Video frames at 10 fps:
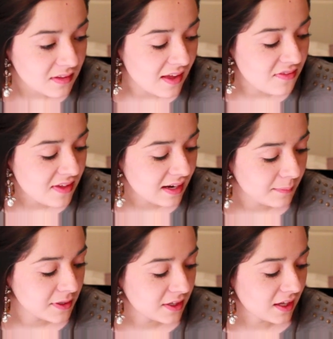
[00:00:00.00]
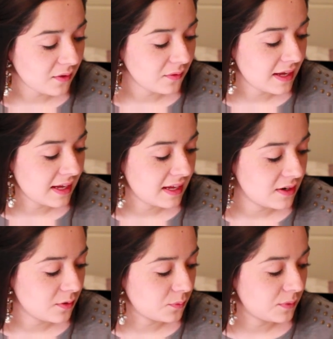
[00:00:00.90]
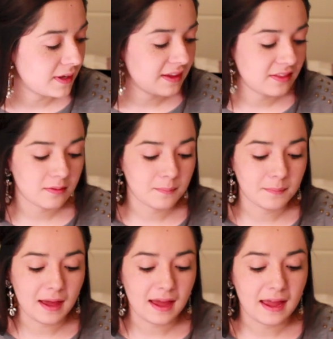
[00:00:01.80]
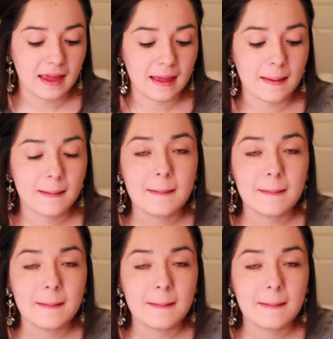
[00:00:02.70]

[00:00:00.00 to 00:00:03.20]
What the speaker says: And then I'm going to go in with my